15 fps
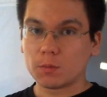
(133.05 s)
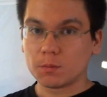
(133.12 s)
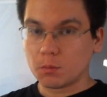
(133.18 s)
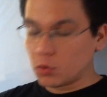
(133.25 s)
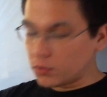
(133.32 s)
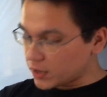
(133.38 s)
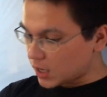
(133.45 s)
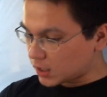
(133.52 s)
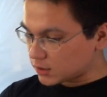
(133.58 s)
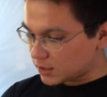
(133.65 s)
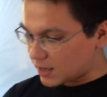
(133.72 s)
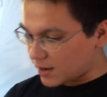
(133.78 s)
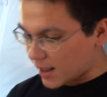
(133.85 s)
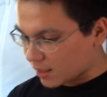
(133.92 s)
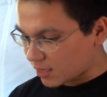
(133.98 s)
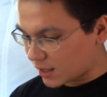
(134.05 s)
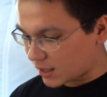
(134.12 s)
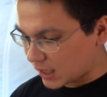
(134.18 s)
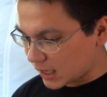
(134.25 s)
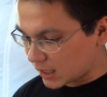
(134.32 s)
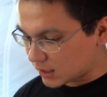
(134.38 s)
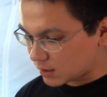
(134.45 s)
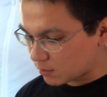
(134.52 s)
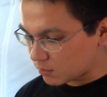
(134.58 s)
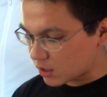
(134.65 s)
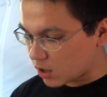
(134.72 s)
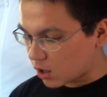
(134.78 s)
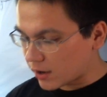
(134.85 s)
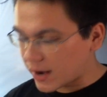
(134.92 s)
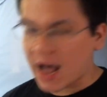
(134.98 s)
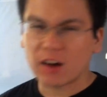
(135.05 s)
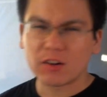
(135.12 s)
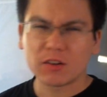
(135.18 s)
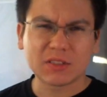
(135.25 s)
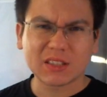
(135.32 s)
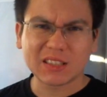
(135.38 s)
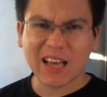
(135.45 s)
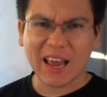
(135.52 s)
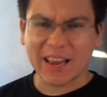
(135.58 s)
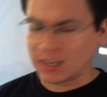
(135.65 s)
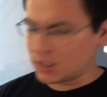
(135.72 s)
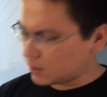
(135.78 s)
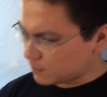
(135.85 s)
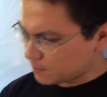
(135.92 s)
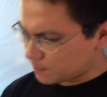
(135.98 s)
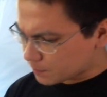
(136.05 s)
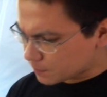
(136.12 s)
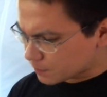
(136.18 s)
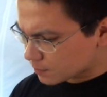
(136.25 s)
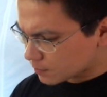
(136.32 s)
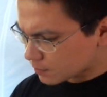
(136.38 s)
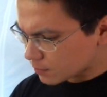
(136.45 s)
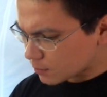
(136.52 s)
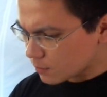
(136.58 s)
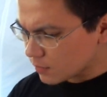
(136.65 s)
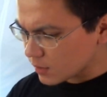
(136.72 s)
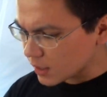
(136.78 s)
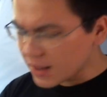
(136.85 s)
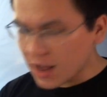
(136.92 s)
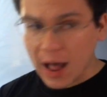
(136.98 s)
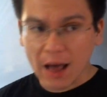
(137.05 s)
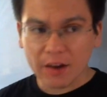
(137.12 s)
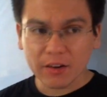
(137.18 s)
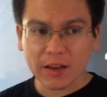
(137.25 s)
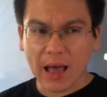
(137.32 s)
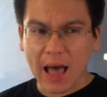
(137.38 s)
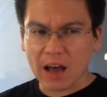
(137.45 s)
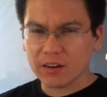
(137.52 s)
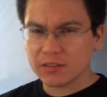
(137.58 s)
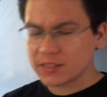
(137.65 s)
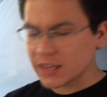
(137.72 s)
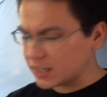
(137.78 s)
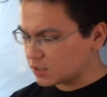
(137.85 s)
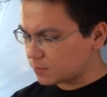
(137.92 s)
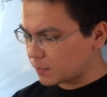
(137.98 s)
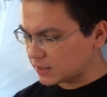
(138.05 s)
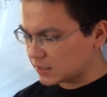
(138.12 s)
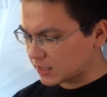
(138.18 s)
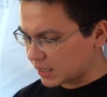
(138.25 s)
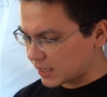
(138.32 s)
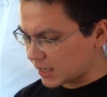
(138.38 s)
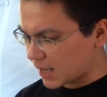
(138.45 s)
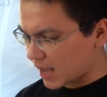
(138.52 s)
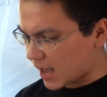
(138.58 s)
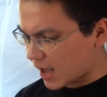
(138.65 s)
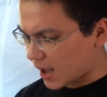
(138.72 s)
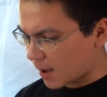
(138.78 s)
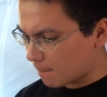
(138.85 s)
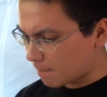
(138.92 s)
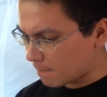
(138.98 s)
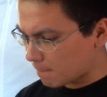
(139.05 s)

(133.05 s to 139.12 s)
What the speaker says: moving on to the next thing is something called out of sight. Now, out of sight is basically, yeah.